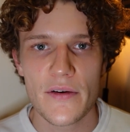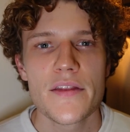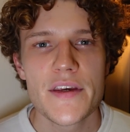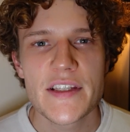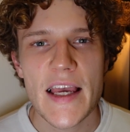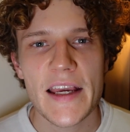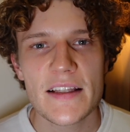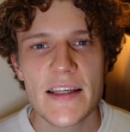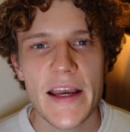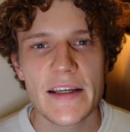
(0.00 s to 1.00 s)
The second
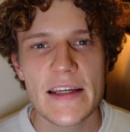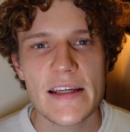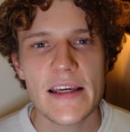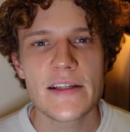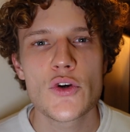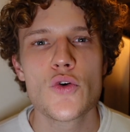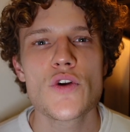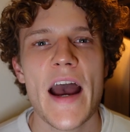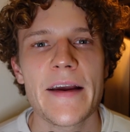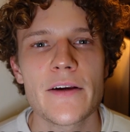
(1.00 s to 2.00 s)
technique is called
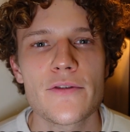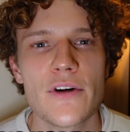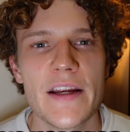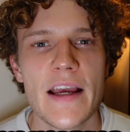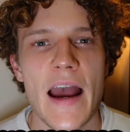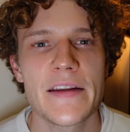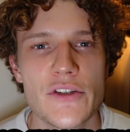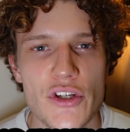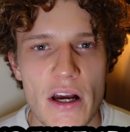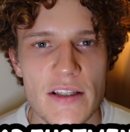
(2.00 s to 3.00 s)
anchoring and
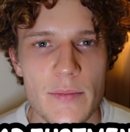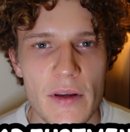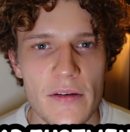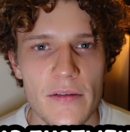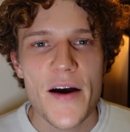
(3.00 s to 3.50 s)
adjustment.